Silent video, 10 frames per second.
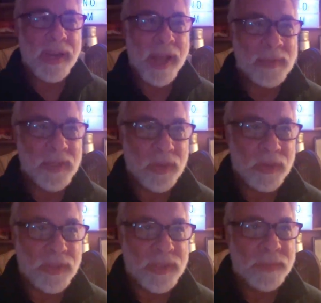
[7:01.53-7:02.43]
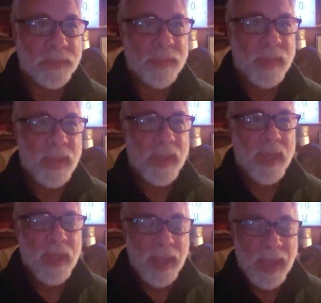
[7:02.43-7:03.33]
obstacles,
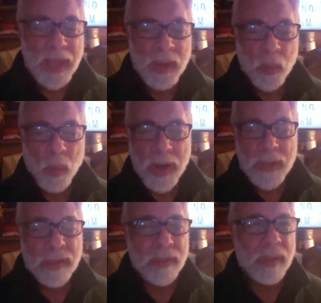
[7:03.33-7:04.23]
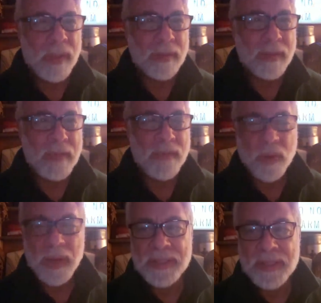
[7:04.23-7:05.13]
and one of the, like
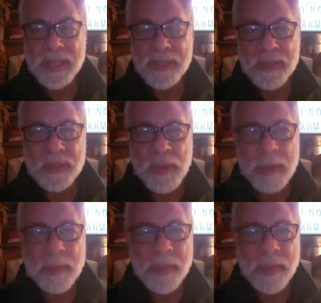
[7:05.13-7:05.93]
for instance, there's people